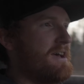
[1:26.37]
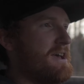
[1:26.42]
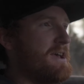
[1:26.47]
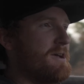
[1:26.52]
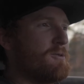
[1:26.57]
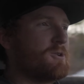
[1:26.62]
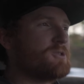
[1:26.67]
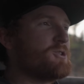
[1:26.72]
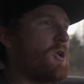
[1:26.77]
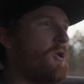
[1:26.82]

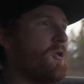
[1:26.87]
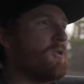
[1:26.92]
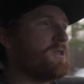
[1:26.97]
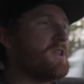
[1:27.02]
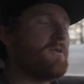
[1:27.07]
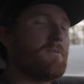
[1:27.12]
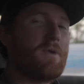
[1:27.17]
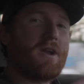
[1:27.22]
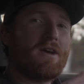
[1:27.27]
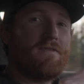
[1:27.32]
It was
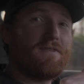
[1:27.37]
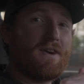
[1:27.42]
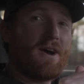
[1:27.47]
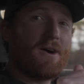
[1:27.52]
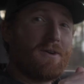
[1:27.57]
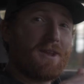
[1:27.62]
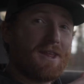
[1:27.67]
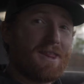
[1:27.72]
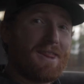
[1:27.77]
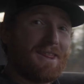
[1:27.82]
only when I
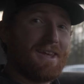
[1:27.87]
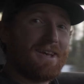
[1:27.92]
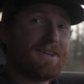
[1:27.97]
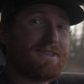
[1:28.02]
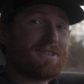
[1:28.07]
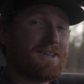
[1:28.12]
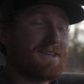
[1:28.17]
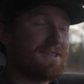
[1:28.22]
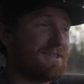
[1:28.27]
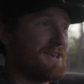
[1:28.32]
found
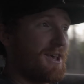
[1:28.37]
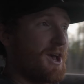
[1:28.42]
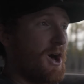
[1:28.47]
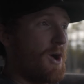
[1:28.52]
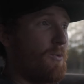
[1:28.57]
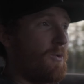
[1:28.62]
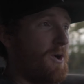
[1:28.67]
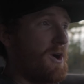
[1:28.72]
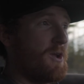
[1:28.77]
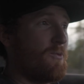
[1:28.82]
this
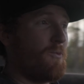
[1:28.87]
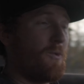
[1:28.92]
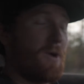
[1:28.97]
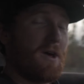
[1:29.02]
ZL1